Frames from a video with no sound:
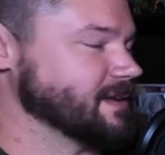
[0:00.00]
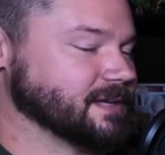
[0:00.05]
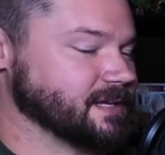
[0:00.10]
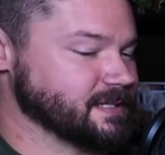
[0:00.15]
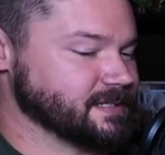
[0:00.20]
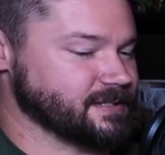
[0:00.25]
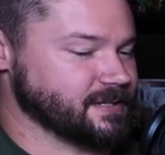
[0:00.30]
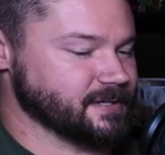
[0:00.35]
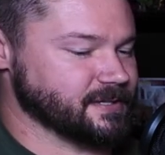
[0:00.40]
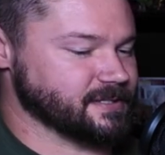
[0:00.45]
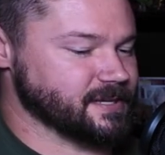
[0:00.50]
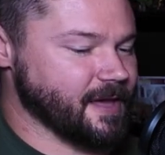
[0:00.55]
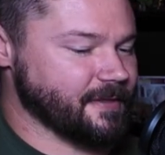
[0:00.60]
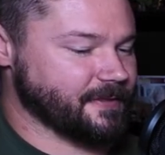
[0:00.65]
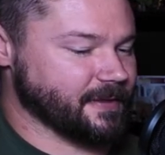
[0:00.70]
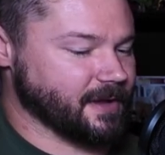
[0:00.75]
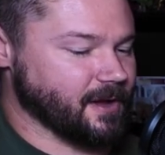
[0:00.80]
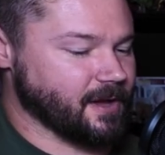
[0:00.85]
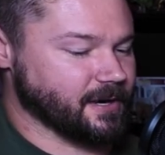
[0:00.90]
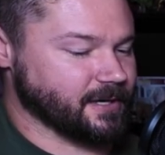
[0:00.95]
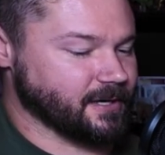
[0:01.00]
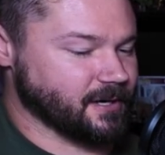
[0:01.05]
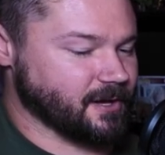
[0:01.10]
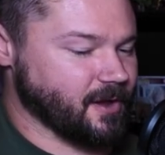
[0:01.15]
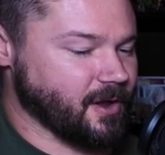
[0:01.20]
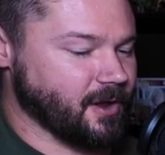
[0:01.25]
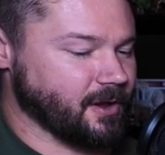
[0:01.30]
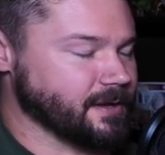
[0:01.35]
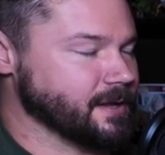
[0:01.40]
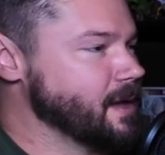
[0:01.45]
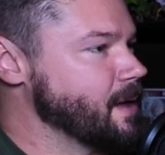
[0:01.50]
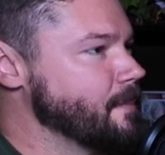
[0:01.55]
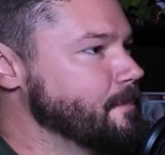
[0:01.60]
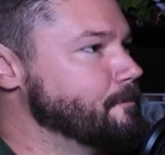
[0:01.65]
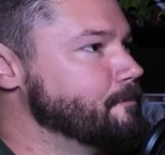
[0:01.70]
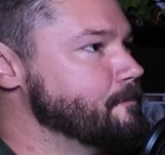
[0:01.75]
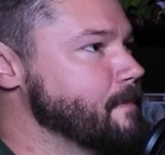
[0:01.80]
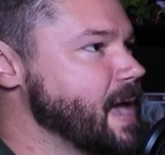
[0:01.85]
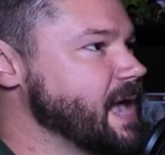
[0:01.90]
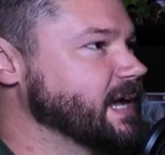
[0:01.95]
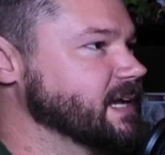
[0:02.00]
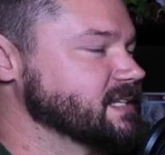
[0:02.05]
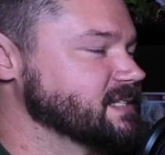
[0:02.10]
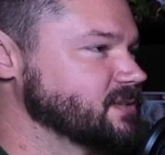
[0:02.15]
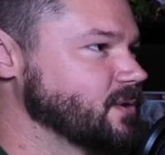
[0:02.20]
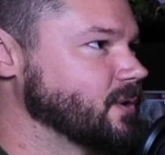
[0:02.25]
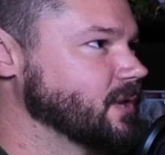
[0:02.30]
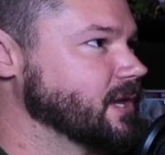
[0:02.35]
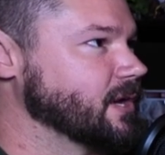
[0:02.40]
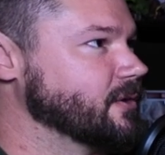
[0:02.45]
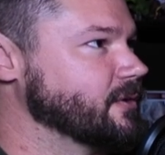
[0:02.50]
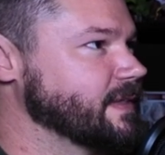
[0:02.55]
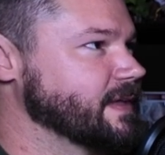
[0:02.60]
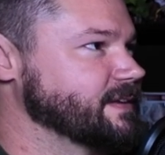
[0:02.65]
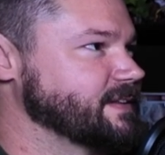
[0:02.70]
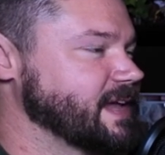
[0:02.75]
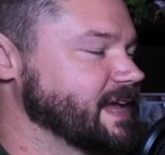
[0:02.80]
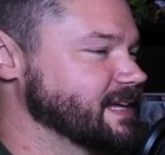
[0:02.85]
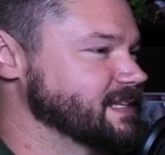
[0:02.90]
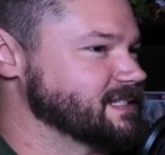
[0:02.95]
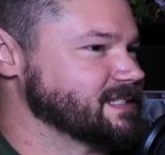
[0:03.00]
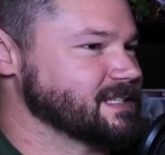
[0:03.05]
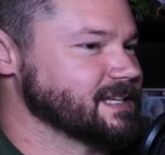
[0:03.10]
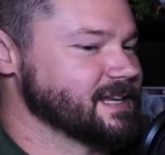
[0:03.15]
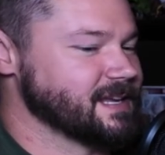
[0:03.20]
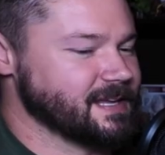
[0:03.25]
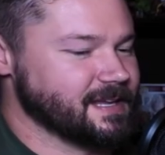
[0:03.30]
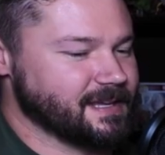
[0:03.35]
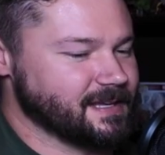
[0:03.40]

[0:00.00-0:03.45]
There's nothing on here called Mega Solo that takes,